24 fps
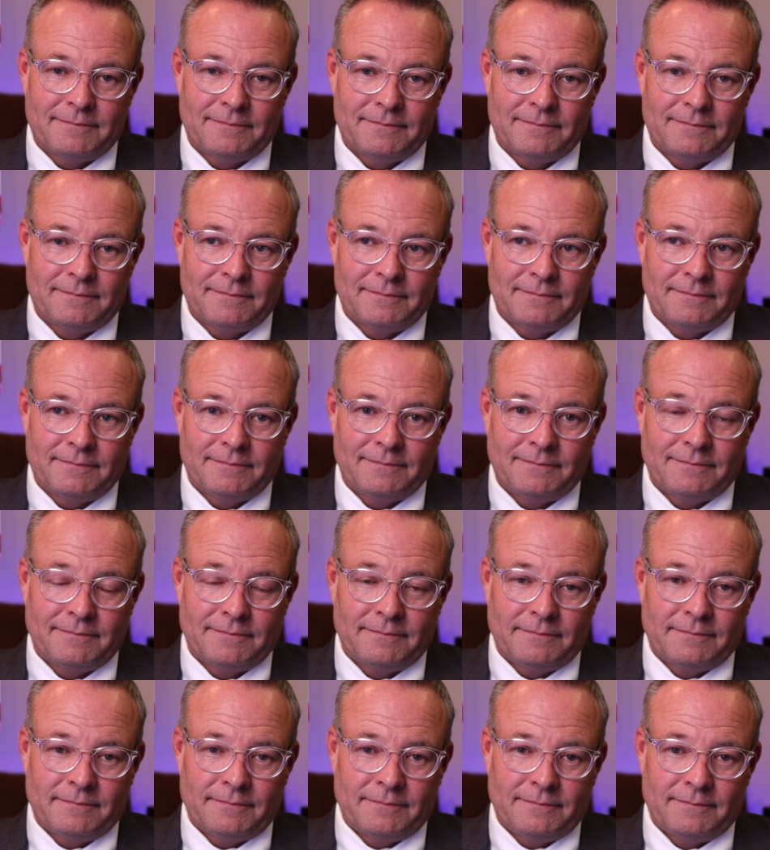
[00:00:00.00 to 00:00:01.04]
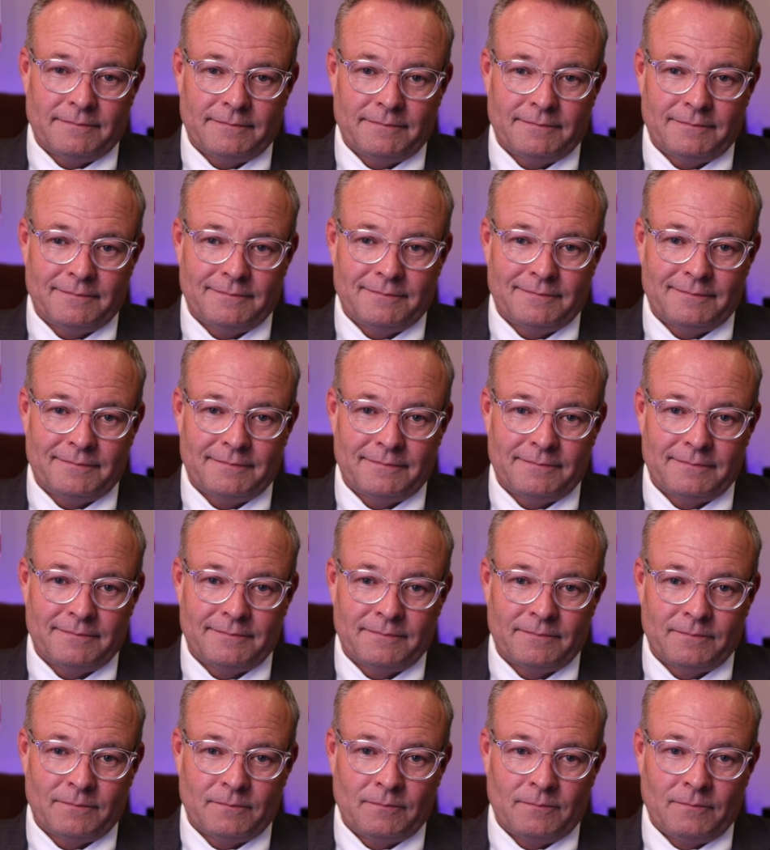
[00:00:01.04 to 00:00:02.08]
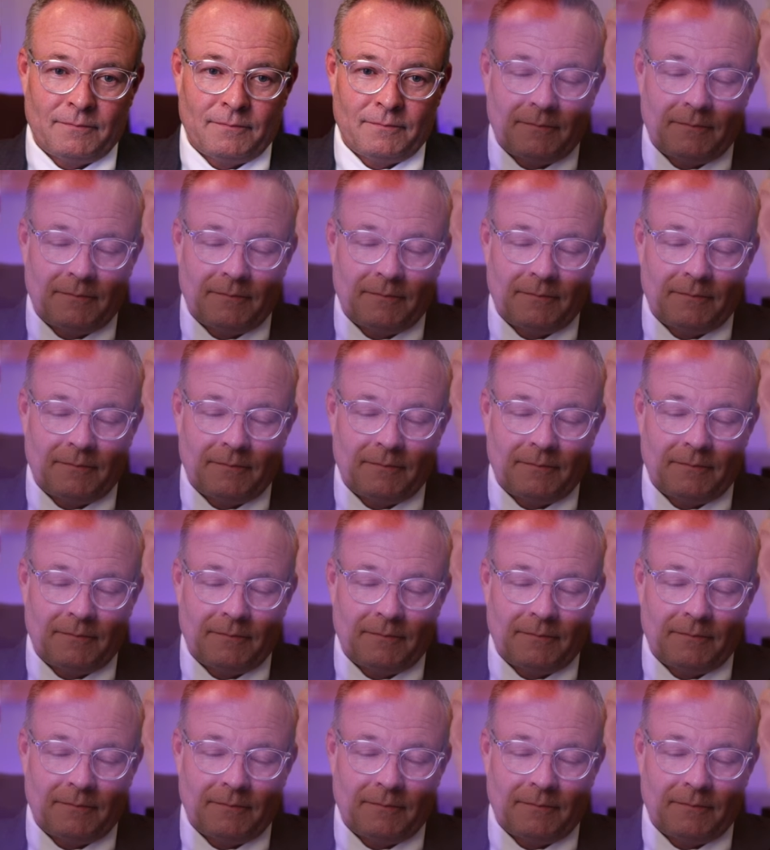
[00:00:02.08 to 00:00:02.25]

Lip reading: [no speech]